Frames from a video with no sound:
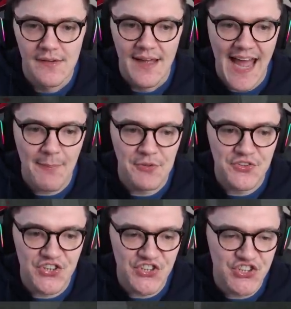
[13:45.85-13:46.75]

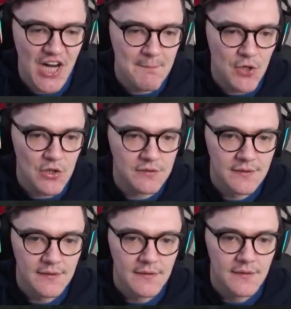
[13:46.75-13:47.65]
Happens to stumble
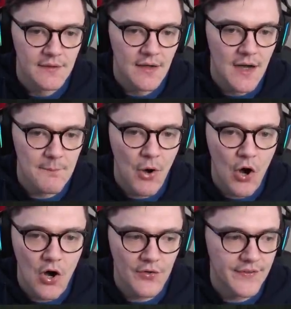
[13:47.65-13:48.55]

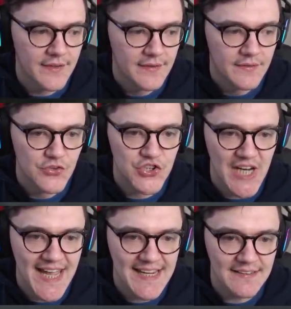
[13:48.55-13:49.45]
upon
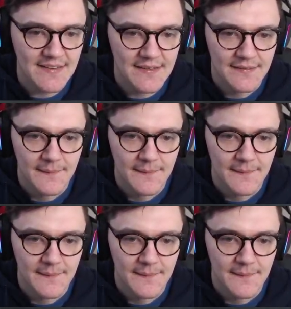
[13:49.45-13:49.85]
Jane.